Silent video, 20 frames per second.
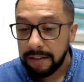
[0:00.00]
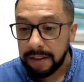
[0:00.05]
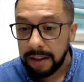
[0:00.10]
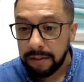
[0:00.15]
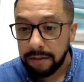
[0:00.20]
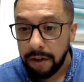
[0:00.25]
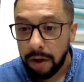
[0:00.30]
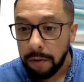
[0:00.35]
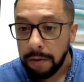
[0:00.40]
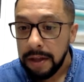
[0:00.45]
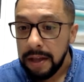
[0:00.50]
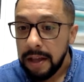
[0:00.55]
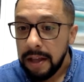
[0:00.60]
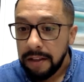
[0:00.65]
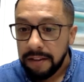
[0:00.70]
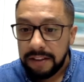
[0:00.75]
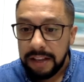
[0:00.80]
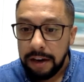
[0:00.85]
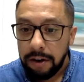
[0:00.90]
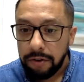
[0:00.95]
says no.
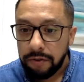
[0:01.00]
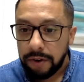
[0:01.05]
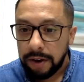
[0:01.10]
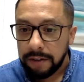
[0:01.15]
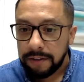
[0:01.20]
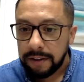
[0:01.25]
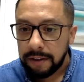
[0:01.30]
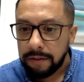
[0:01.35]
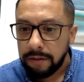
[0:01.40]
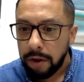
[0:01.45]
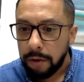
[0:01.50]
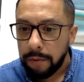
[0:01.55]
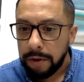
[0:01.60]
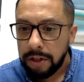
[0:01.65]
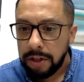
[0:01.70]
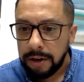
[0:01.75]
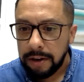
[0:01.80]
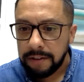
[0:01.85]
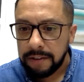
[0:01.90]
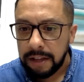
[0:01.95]
Celia Trail says no.
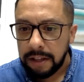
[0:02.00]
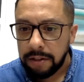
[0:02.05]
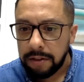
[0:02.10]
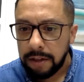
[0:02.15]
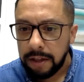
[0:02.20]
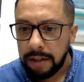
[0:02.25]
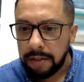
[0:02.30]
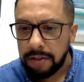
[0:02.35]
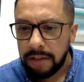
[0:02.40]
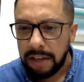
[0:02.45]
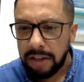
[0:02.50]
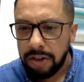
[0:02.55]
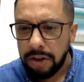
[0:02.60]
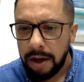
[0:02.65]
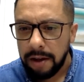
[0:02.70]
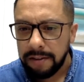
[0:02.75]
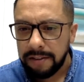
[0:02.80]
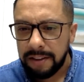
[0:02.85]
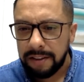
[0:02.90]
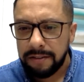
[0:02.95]
Regina St.
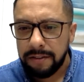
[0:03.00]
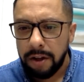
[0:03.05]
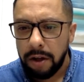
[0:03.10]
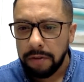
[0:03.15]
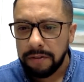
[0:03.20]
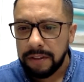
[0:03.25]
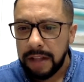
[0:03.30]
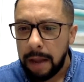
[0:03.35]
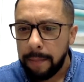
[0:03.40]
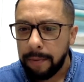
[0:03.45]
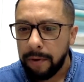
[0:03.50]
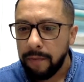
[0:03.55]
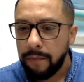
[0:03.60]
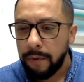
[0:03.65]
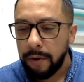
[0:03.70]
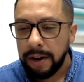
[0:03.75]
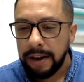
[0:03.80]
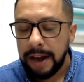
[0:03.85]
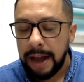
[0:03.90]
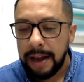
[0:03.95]
John says no. Sniper
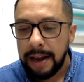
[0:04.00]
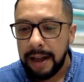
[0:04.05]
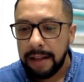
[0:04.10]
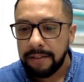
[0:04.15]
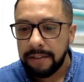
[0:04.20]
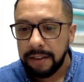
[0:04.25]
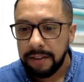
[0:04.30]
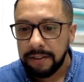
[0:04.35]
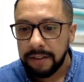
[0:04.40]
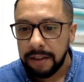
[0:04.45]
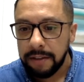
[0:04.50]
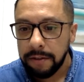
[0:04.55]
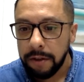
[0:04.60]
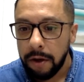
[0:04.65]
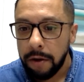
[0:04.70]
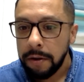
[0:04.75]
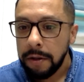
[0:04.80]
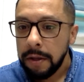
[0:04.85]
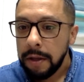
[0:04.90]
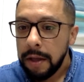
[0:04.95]
4919 says
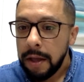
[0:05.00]
no.